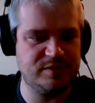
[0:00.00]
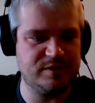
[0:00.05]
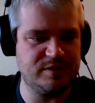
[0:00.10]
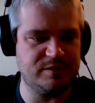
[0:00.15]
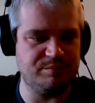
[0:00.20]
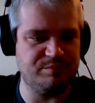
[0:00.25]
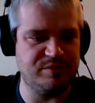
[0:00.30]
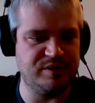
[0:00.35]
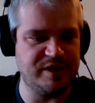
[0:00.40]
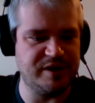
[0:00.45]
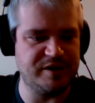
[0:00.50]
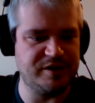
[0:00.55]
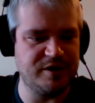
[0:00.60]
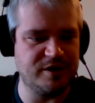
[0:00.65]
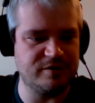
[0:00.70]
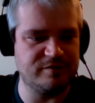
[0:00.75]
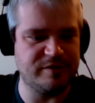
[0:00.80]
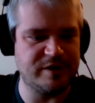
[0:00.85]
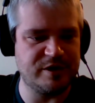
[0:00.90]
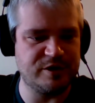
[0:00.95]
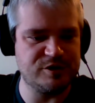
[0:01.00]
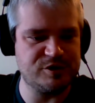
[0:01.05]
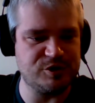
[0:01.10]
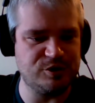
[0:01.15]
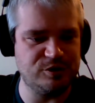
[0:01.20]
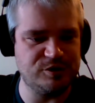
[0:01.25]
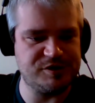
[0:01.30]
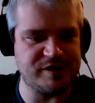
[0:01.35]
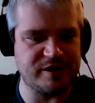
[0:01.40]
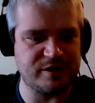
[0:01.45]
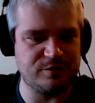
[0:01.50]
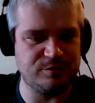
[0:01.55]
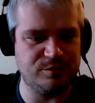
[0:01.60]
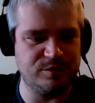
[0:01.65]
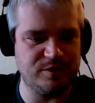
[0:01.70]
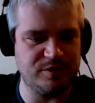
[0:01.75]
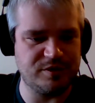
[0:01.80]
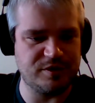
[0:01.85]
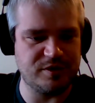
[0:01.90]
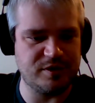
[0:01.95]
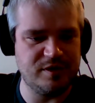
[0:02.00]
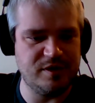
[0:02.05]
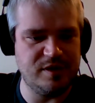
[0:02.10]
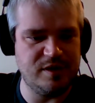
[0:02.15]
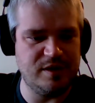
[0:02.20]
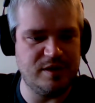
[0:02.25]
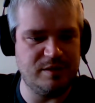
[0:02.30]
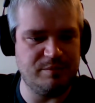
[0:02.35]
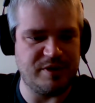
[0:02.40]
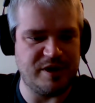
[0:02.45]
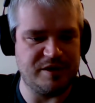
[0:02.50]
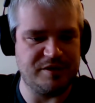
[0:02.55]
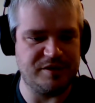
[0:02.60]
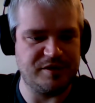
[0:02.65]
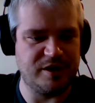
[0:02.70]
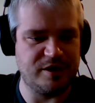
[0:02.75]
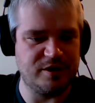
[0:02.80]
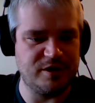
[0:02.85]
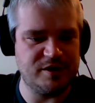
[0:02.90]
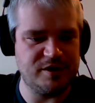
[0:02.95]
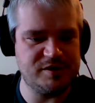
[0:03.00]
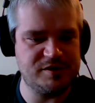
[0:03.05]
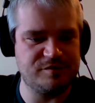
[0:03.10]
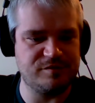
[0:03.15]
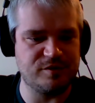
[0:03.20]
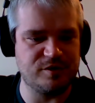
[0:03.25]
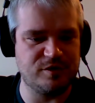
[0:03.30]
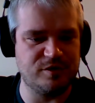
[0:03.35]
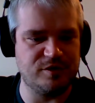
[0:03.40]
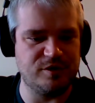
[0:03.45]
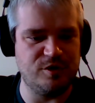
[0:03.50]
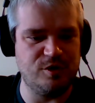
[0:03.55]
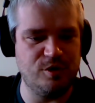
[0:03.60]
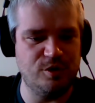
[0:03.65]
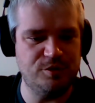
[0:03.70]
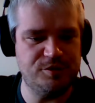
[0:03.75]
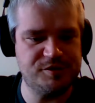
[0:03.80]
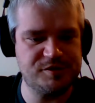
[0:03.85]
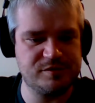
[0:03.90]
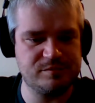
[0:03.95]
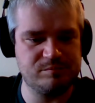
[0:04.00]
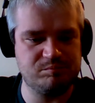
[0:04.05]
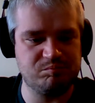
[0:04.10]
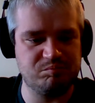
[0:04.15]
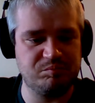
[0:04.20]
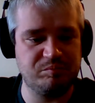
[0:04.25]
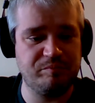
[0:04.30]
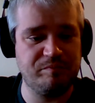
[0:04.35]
The Blade Guard veterans hold center with Apothecaries for the oaths.